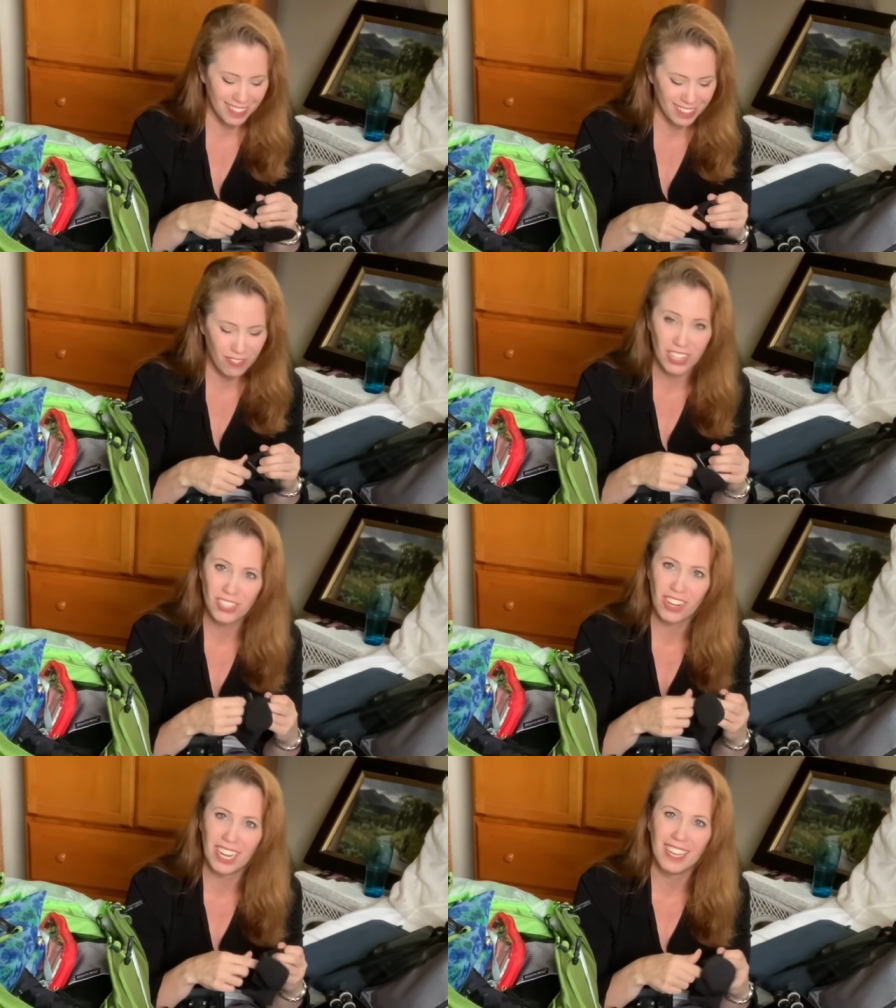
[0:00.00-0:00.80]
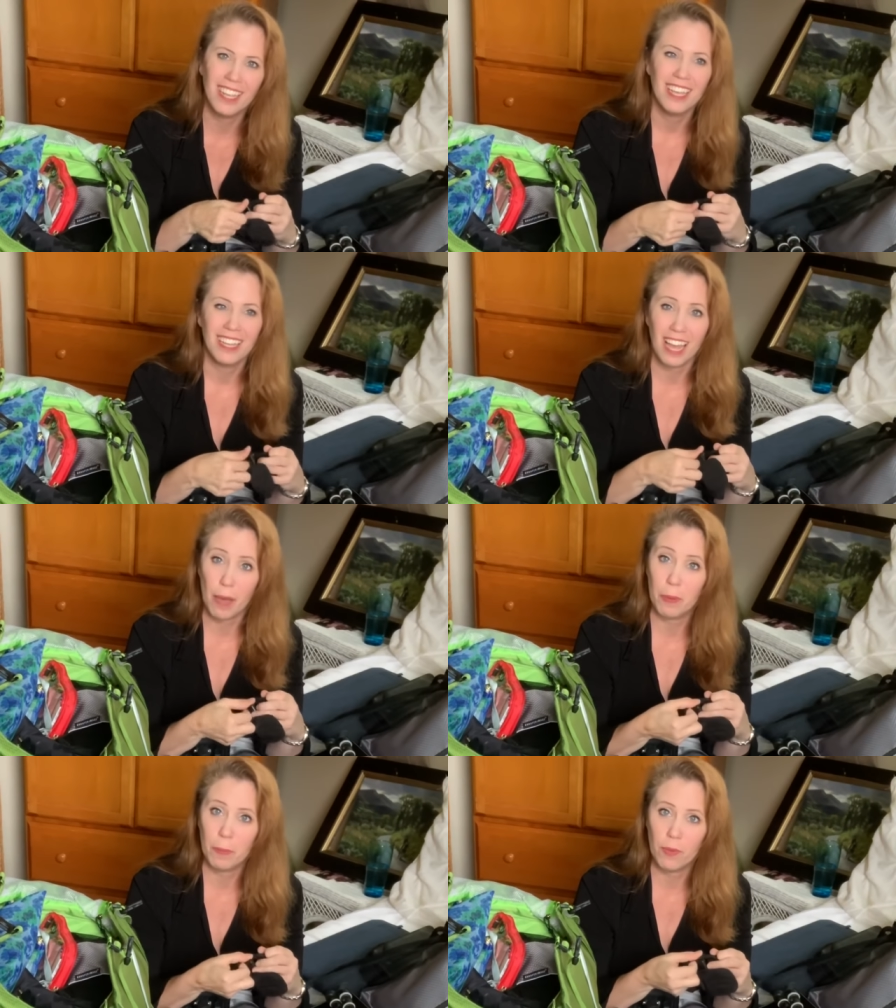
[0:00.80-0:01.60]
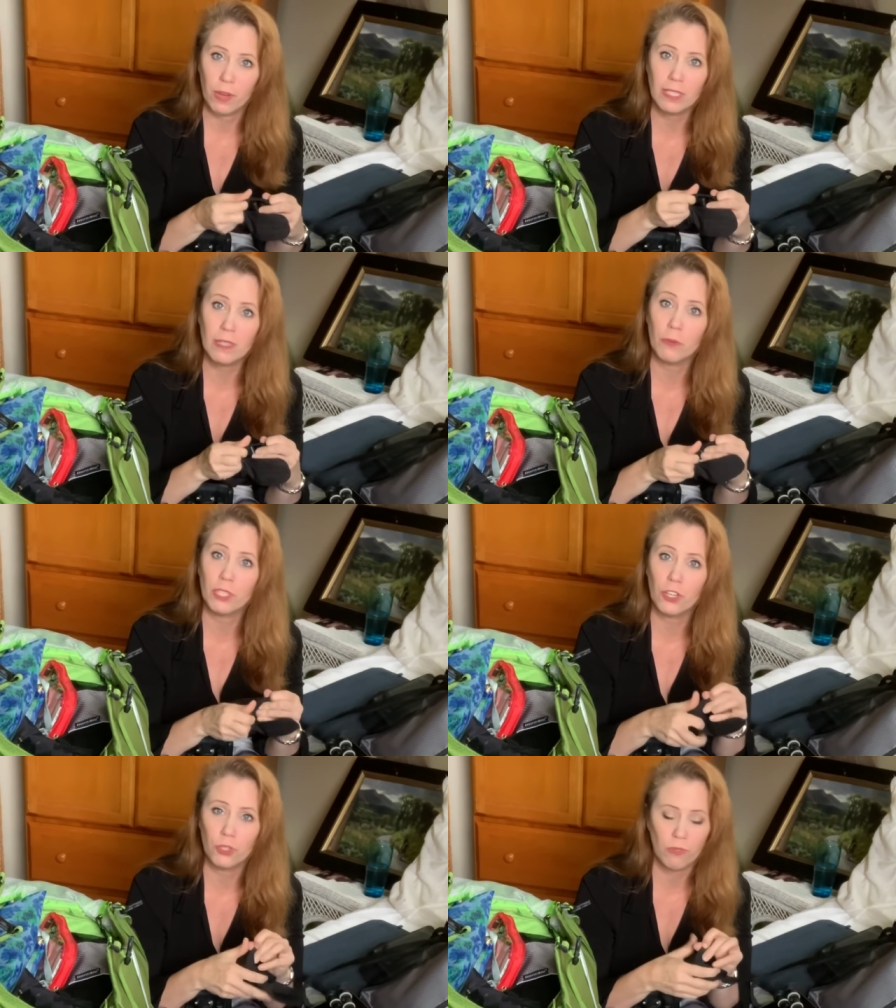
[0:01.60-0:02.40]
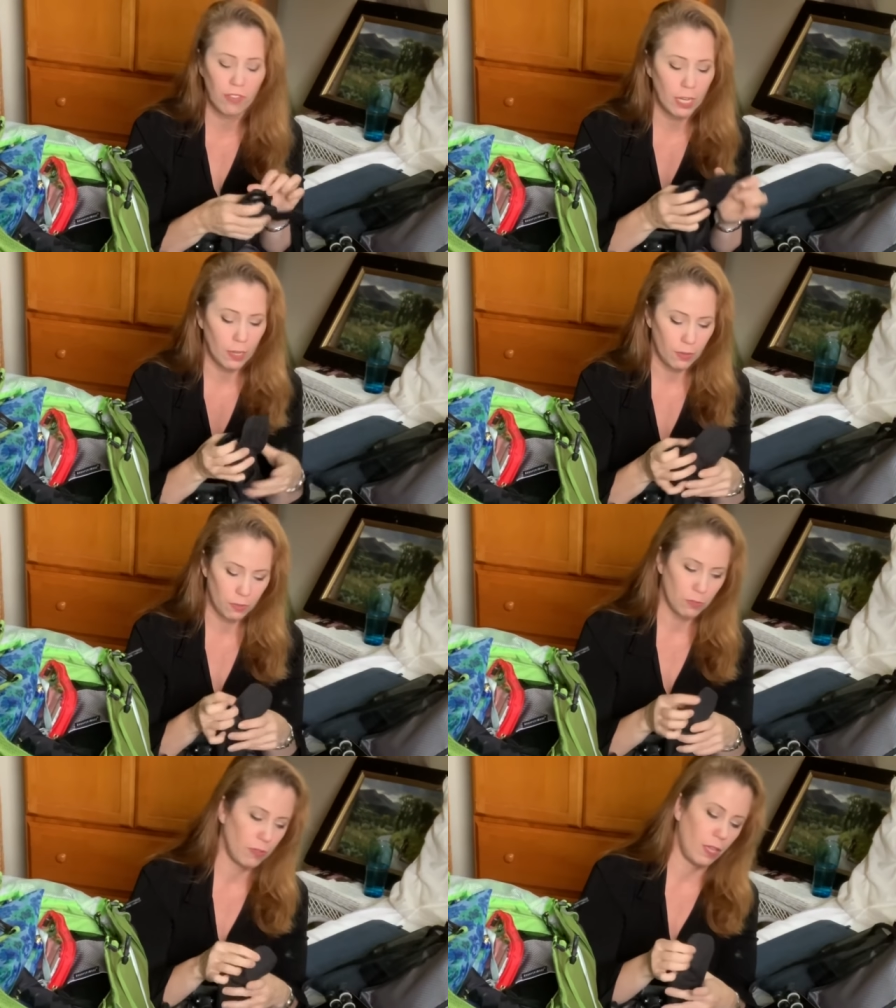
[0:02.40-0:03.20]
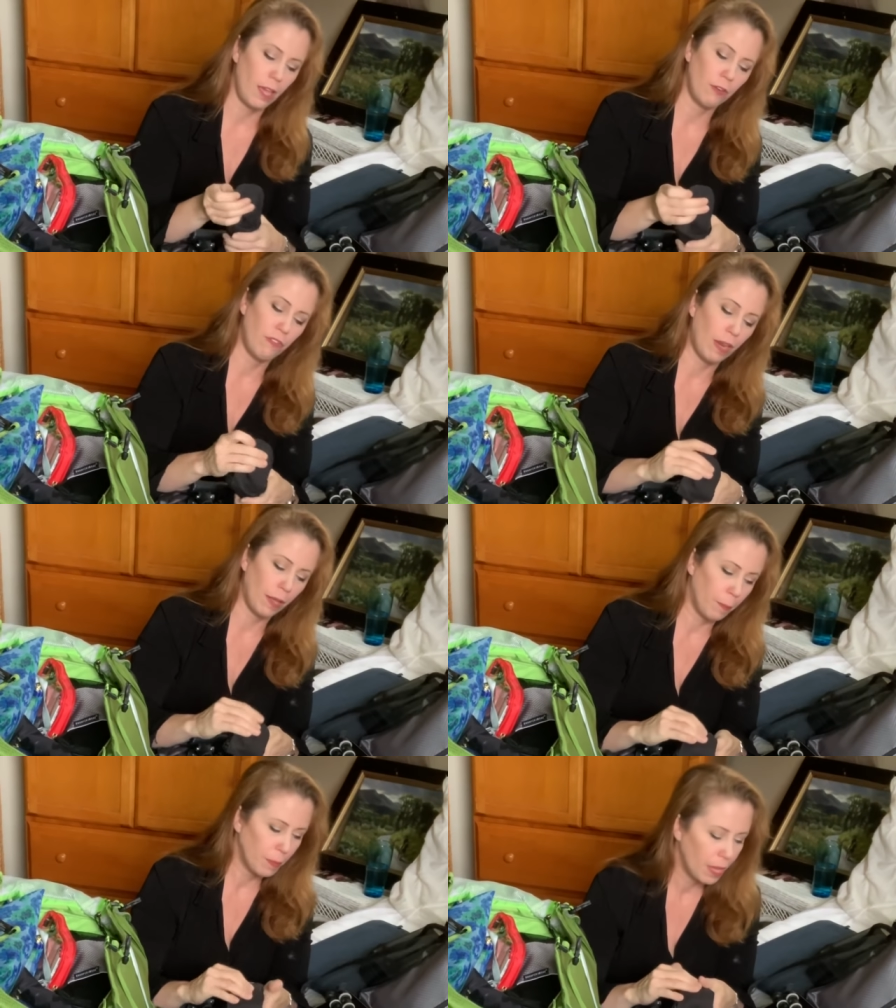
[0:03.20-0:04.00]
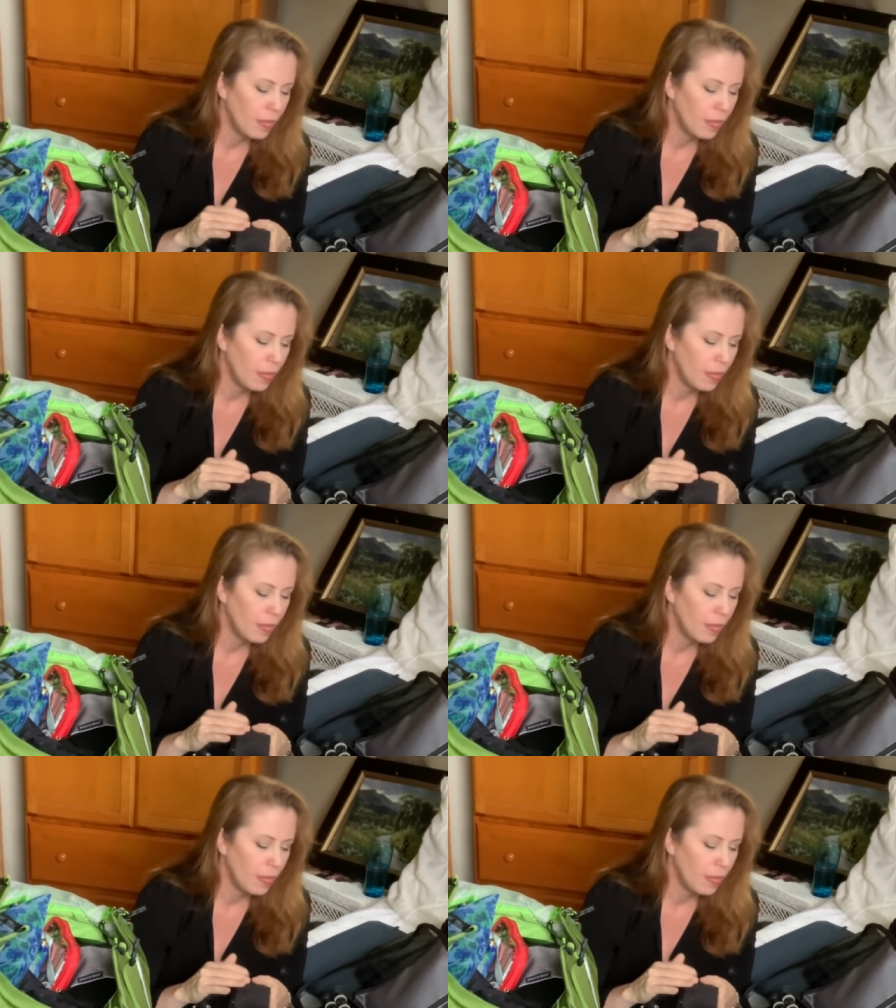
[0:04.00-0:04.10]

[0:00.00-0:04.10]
It's frustrating. That happened to me once, so I was gonna do a video. It was really aggravating.